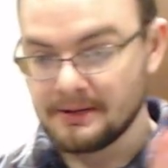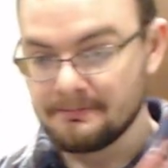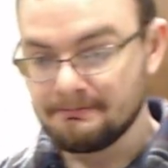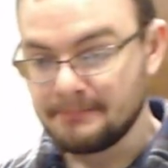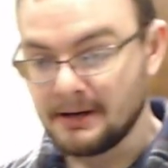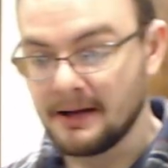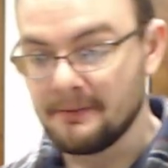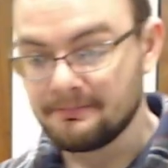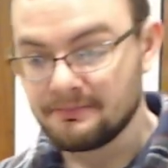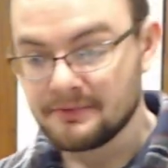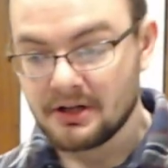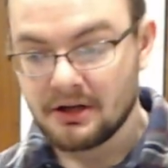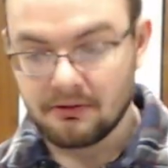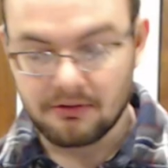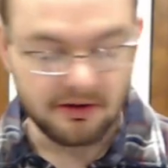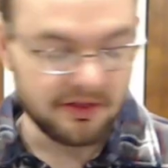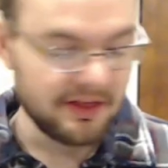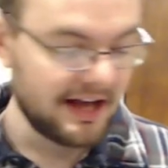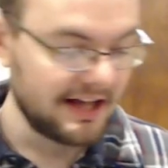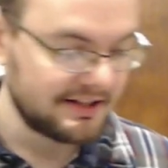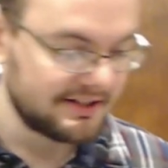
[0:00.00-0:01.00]
But with
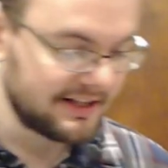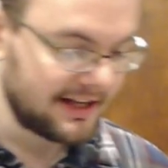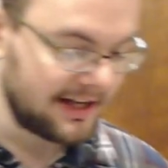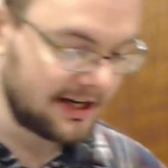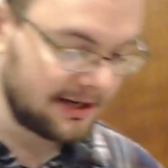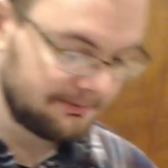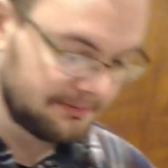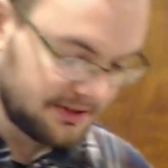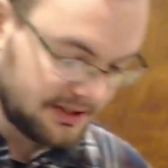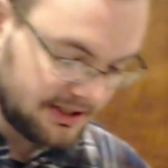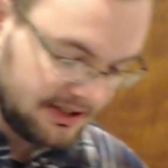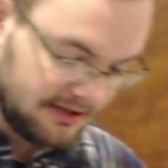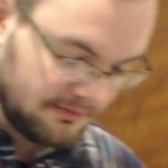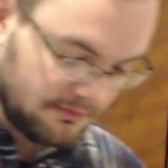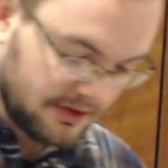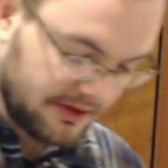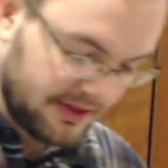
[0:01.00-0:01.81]
that setup, and with